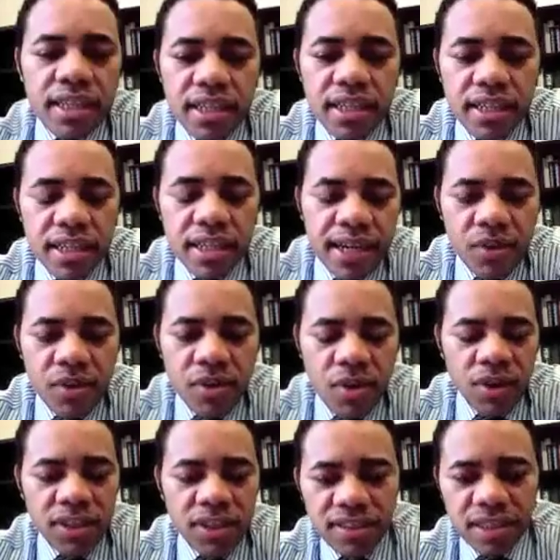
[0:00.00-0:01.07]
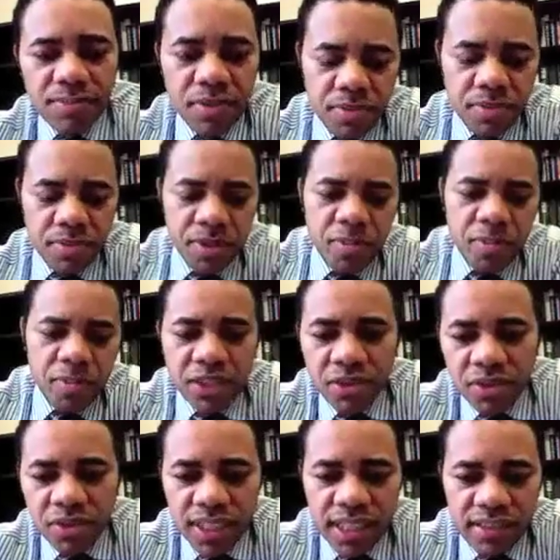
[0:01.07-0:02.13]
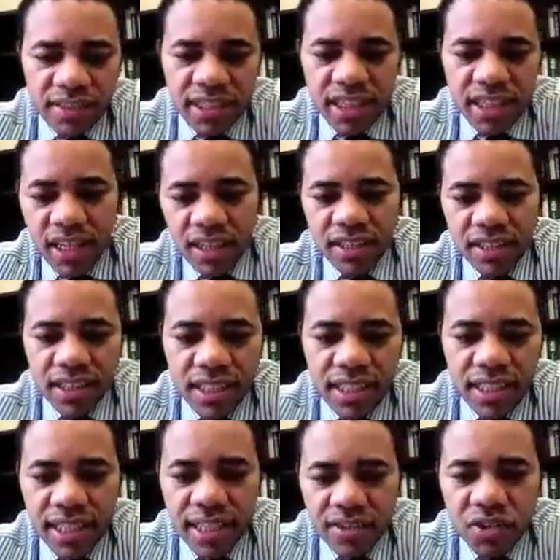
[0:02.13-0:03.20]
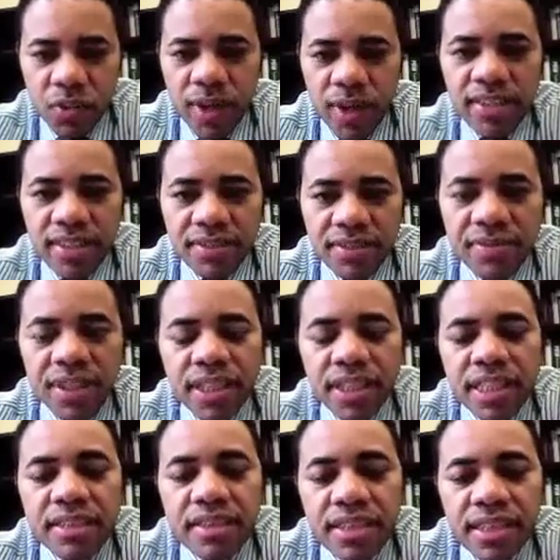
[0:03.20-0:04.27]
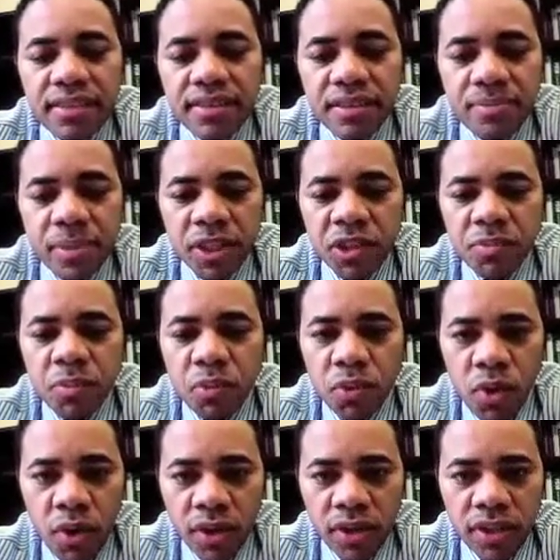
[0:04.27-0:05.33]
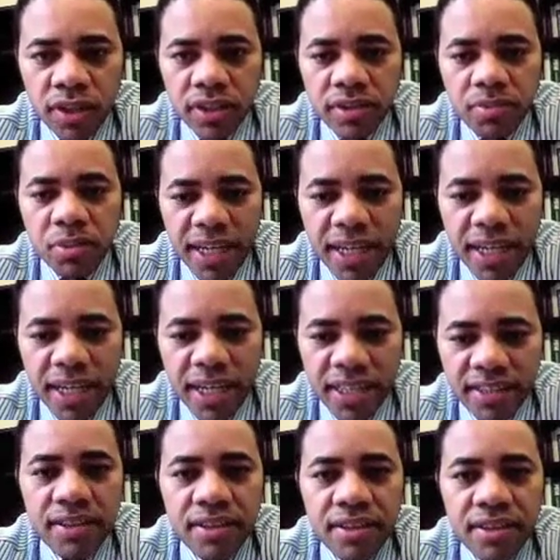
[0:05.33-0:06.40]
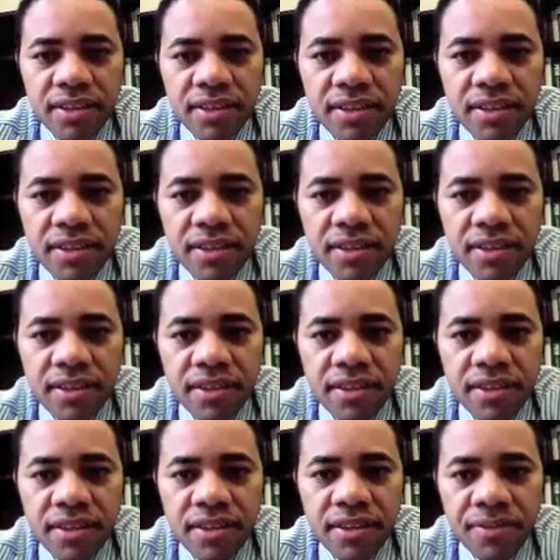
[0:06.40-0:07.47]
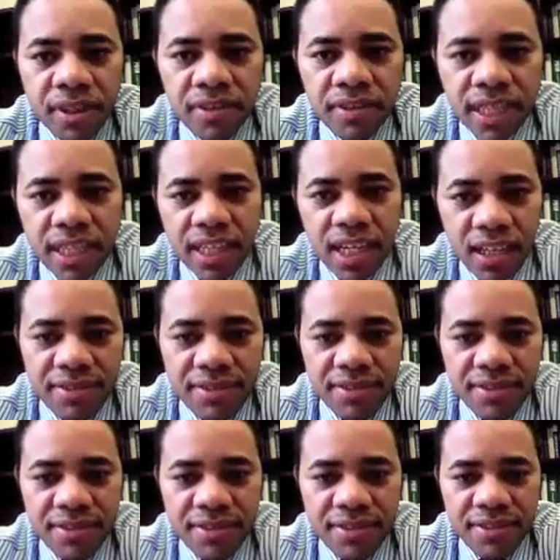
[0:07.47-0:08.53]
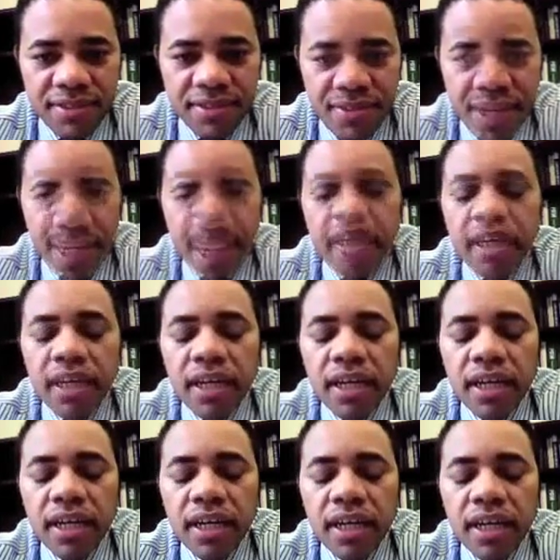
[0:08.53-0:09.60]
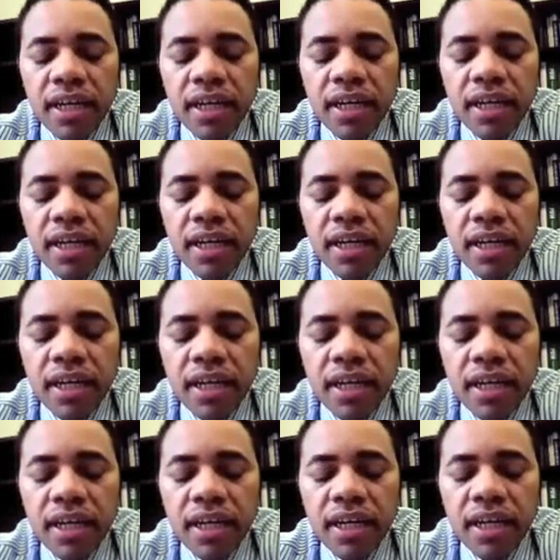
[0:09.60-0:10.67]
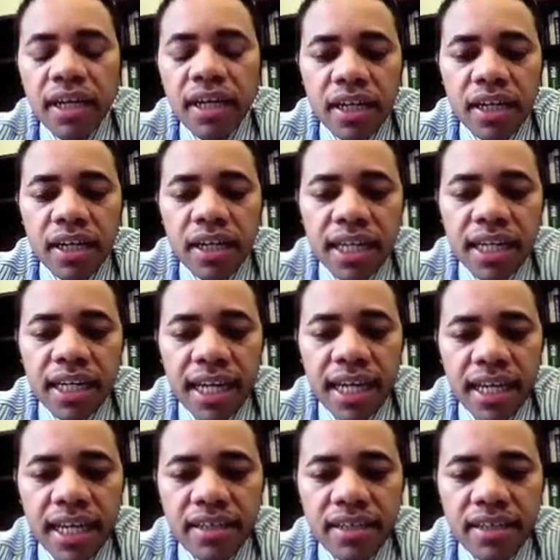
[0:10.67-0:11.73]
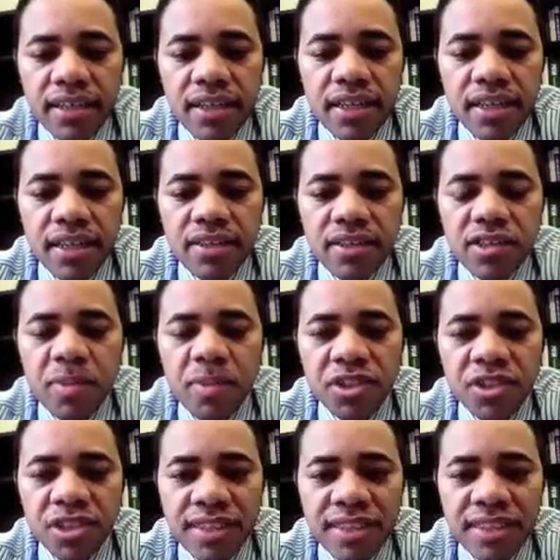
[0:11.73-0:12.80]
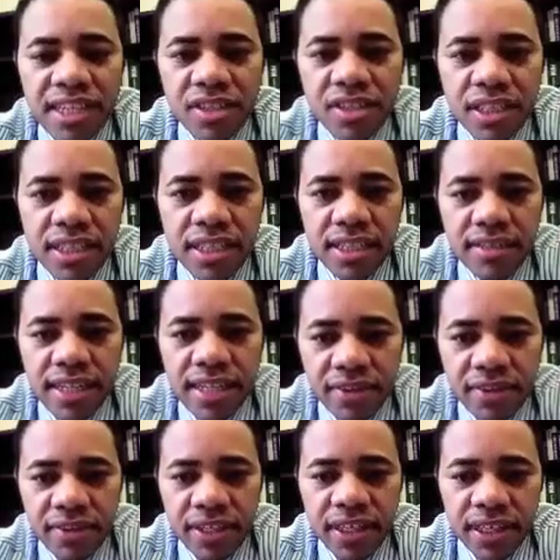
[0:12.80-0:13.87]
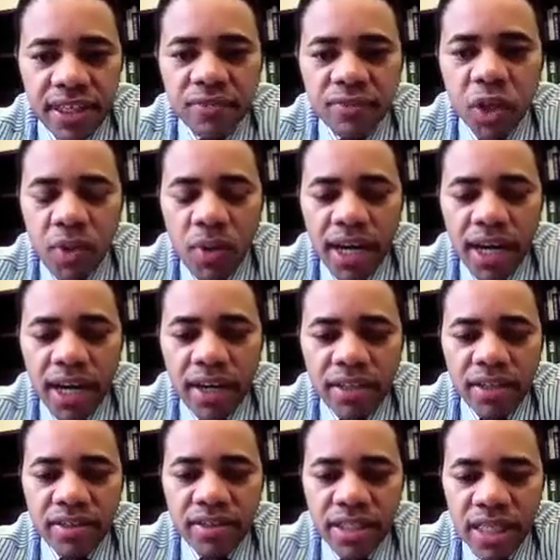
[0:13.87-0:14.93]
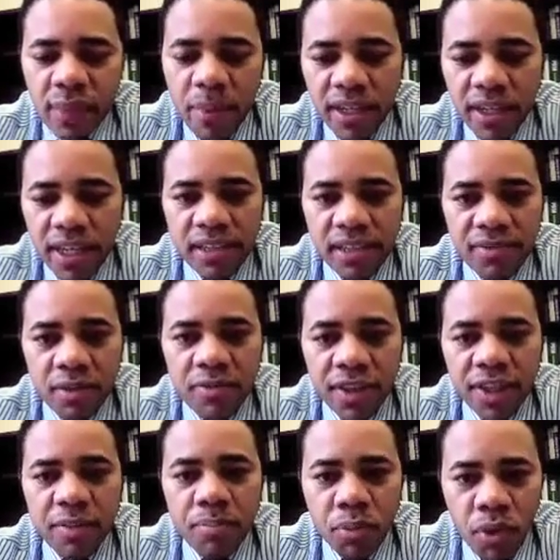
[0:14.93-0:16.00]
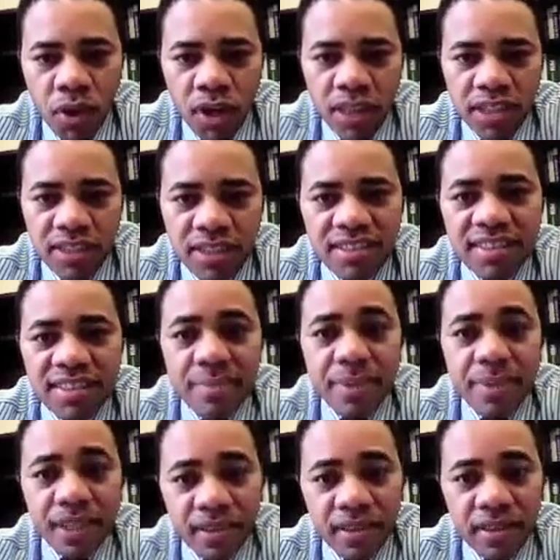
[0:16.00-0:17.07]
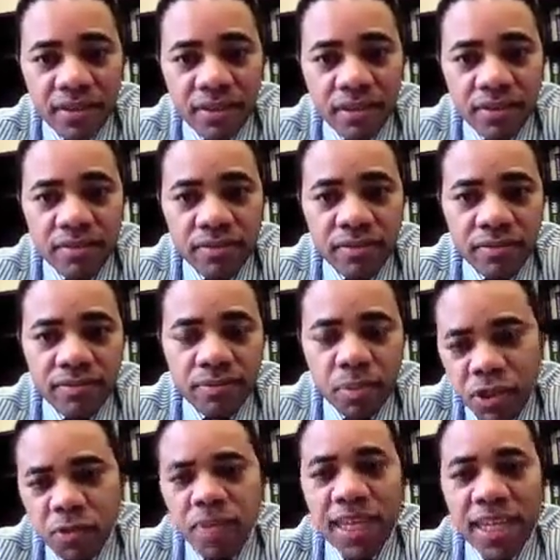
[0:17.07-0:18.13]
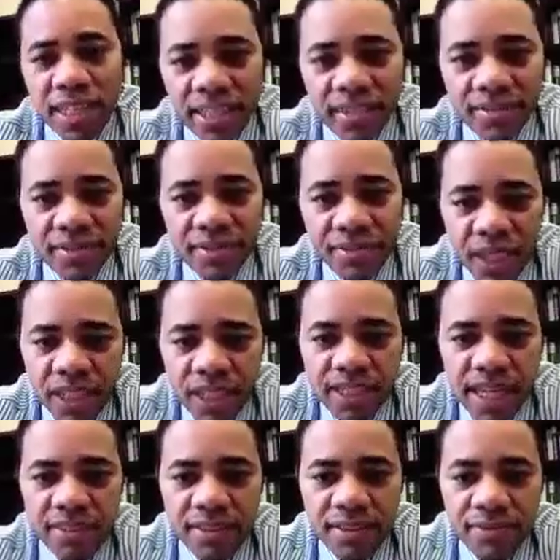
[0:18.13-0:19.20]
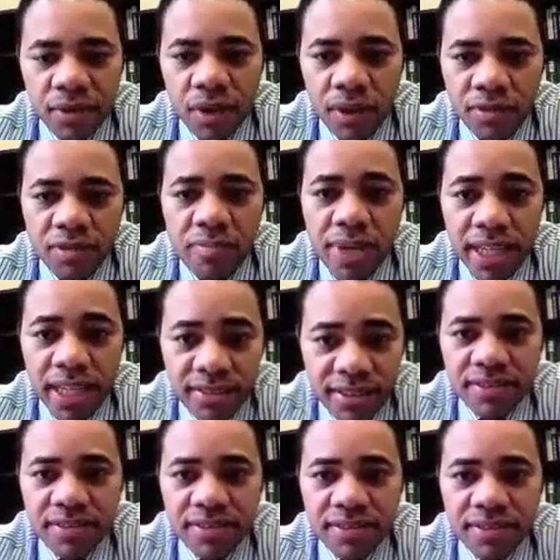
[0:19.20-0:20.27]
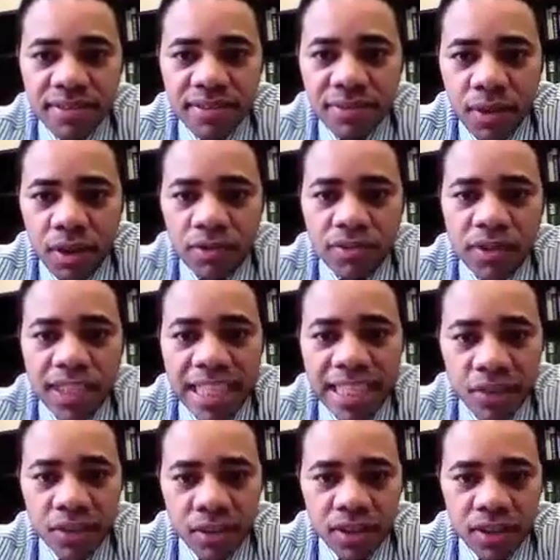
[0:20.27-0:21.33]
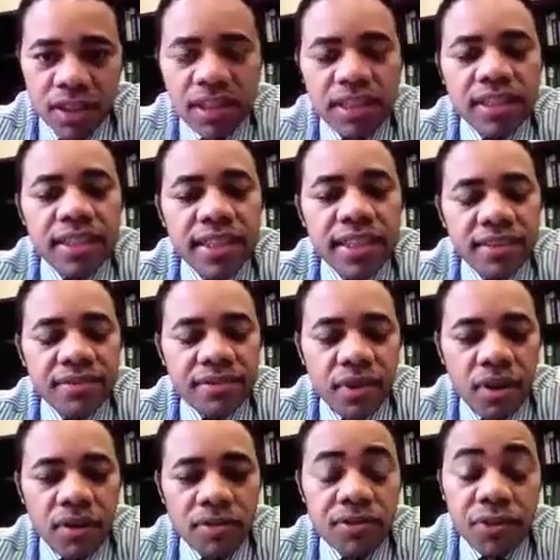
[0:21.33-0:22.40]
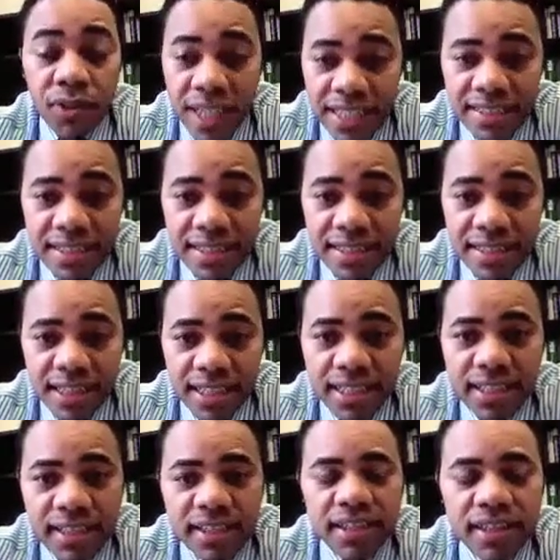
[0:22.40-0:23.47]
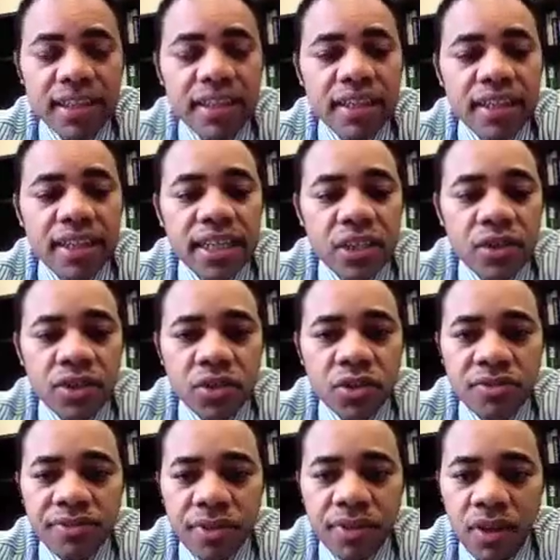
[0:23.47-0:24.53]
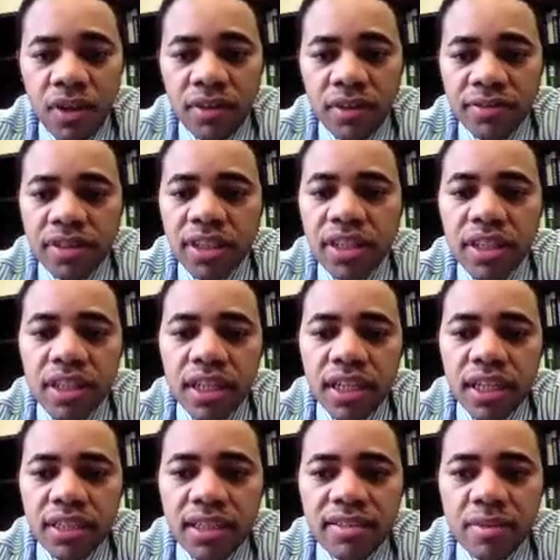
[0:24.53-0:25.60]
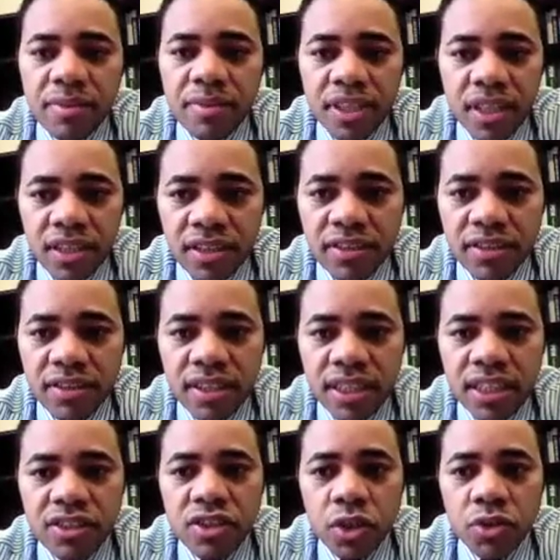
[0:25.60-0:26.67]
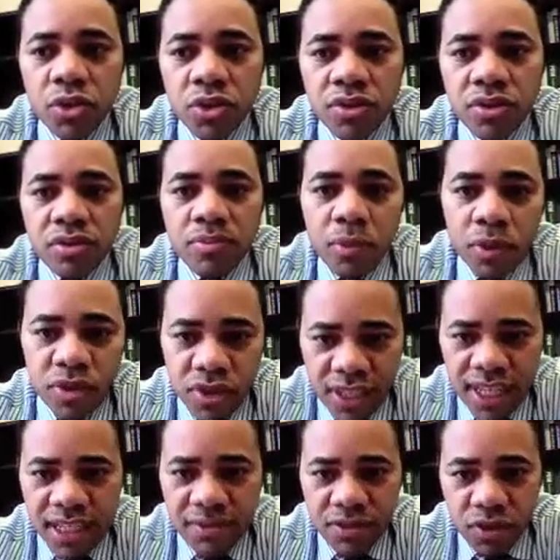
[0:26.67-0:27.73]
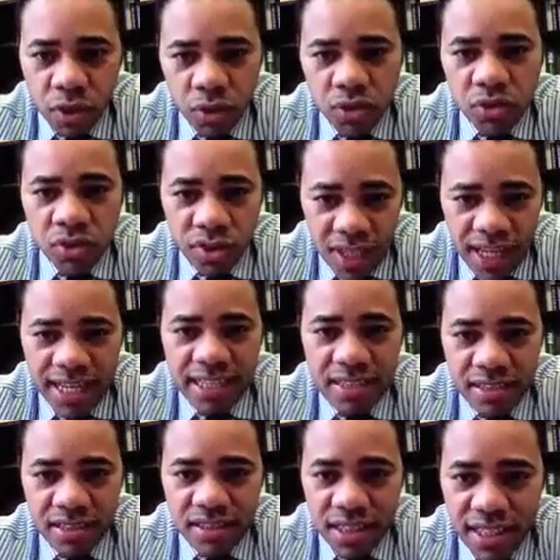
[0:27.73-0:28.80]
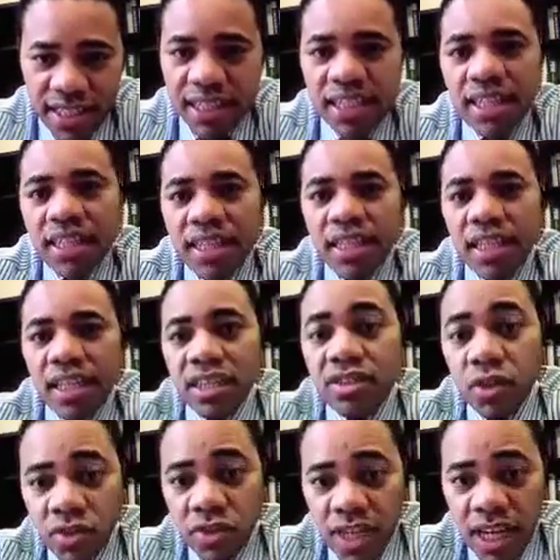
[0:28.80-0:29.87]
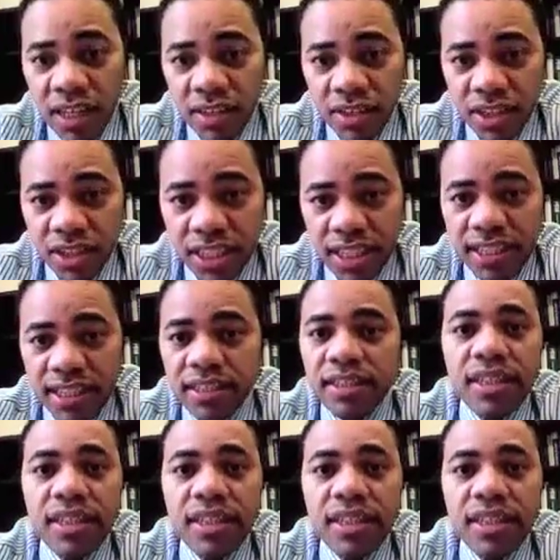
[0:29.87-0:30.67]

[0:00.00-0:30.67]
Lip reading: The alcohol and substance abuse specialty in psychology is quite different. It's a much broader perspective in the field of psychology and has been around for many, many years. And the specialization in this area requires kind of a very broad systemic perspective that involves medicine, it involves legal, it involves forensic, it also involves some of the other more kind of social sciences like sociology,